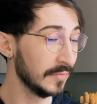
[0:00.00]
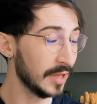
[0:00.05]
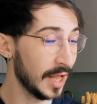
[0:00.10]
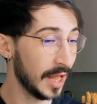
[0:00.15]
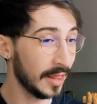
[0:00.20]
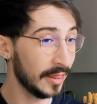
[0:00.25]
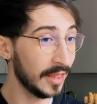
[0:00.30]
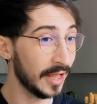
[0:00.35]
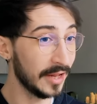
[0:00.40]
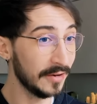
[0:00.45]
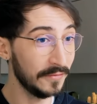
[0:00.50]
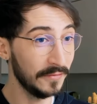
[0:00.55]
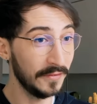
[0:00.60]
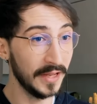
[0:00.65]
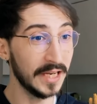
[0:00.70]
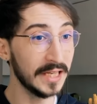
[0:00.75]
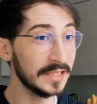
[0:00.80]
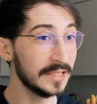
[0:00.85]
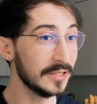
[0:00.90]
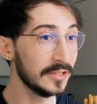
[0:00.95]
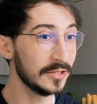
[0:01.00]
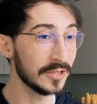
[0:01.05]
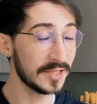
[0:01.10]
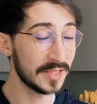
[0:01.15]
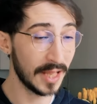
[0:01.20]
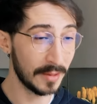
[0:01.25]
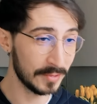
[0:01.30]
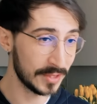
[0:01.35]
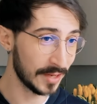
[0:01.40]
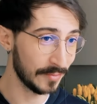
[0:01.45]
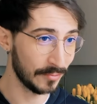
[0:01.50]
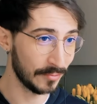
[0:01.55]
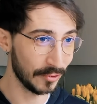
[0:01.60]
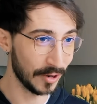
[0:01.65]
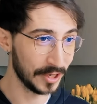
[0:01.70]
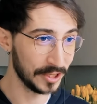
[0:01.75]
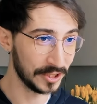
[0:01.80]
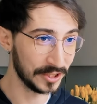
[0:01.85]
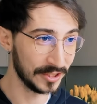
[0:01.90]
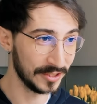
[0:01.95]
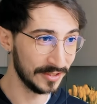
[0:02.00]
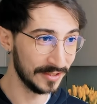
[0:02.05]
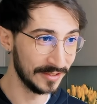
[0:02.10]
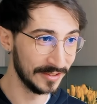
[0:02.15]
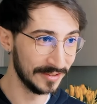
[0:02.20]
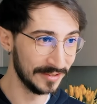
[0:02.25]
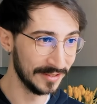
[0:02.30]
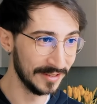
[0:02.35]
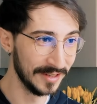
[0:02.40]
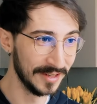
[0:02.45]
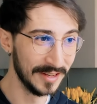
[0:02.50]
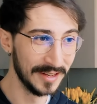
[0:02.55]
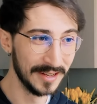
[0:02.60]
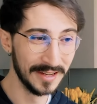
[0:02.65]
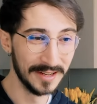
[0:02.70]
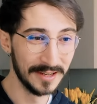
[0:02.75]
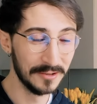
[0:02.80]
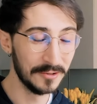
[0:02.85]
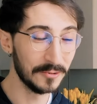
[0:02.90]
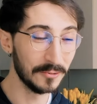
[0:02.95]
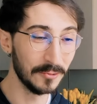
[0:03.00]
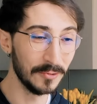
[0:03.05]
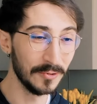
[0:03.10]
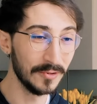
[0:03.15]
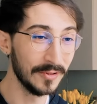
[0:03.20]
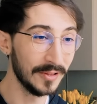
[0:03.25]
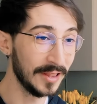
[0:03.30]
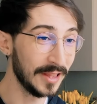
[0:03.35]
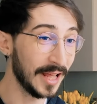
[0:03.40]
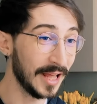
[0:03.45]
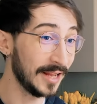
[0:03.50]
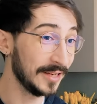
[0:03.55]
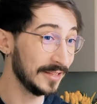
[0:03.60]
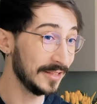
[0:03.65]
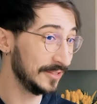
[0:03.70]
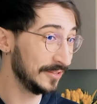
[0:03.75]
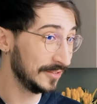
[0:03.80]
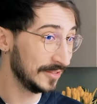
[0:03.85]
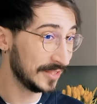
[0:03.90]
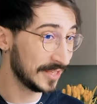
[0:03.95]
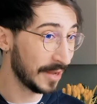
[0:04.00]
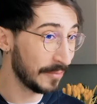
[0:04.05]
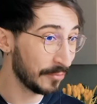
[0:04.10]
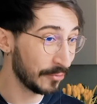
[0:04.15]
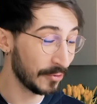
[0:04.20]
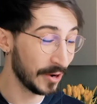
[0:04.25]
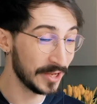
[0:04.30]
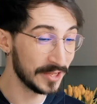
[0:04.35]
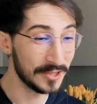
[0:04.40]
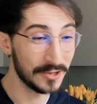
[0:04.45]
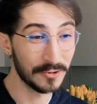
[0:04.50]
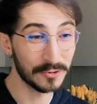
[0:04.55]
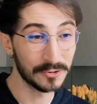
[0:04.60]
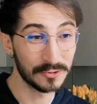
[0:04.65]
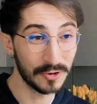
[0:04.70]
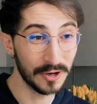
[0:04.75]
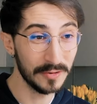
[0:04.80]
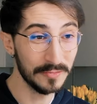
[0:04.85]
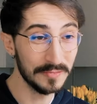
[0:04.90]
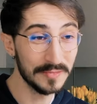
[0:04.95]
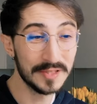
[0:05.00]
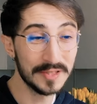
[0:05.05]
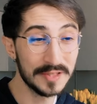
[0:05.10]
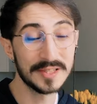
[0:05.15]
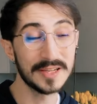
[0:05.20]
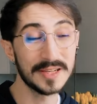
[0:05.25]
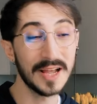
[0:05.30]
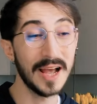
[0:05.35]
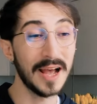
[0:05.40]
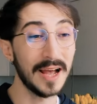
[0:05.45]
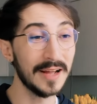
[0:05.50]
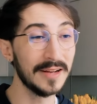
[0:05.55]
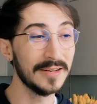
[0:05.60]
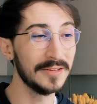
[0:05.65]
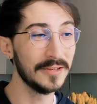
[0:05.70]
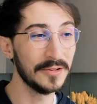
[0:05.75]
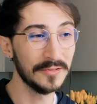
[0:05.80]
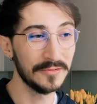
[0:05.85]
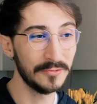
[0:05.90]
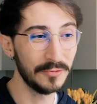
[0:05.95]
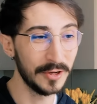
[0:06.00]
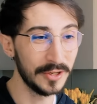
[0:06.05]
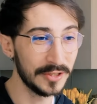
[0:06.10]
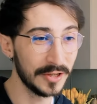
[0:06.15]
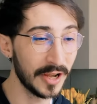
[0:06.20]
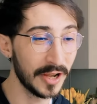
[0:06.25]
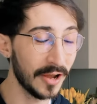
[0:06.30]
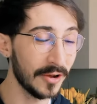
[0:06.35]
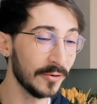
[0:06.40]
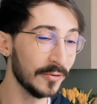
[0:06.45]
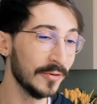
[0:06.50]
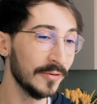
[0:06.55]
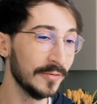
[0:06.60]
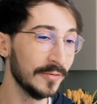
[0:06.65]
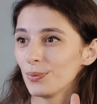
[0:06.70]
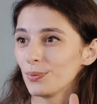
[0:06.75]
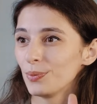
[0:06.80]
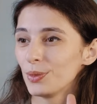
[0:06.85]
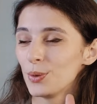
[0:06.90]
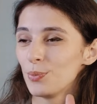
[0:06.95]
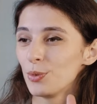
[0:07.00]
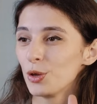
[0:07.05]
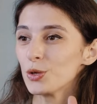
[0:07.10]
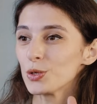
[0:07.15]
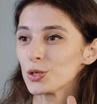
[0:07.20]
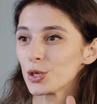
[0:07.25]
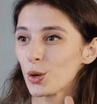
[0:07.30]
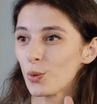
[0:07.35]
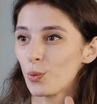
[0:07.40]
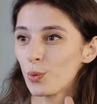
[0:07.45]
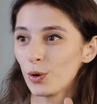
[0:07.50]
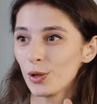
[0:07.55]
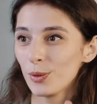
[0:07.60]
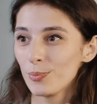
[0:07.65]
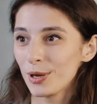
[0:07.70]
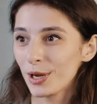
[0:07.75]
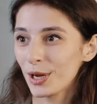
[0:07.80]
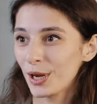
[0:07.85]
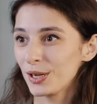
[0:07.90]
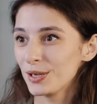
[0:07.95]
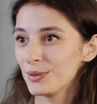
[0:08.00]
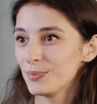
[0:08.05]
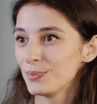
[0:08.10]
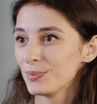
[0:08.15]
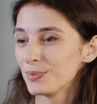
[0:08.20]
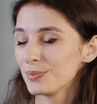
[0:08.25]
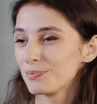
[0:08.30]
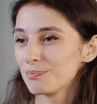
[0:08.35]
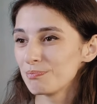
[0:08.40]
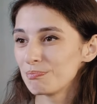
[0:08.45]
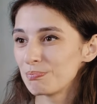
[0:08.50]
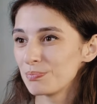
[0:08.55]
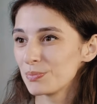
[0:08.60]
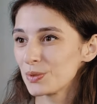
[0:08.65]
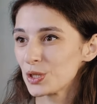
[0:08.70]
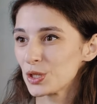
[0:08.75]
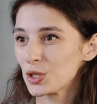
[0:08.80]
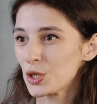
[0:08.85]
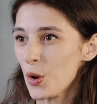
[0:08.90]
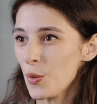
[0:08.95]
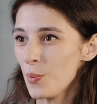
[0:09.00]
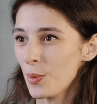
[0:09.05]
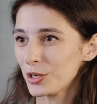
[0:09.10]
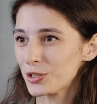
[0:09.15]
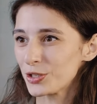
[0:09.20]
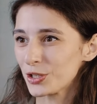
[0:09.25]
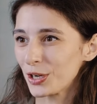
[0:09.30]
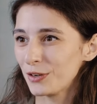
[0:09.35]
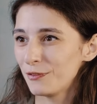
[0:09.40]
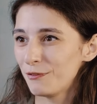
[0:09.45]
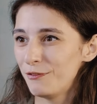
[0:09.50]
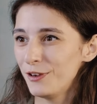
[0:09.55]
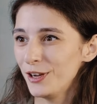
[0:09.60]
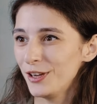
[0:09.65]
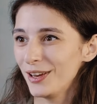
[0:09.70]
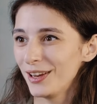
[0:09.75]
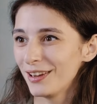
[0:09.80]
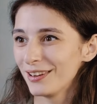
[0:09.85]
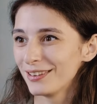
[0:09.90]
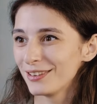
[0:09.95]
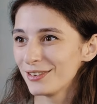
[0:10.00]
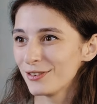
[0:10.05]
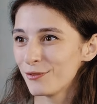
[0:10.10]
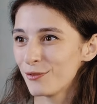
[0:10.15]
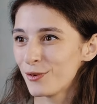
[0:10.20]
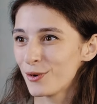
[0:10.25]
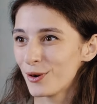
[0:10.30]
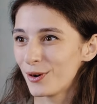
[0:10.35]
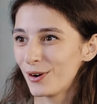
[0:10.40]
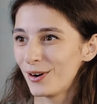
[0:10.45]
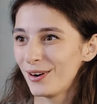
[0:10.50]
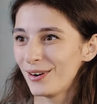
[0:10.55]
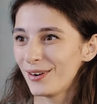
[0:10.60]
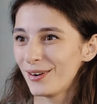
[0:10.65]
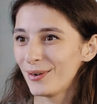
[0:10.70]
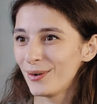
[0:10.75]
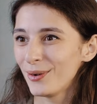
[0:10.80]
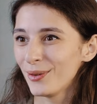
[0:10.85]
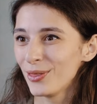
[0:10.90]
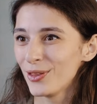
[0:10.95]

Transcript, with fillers: and then feed it into a stem separation tool that separates your drums, and you're free to go. The music world became so much convenient for all the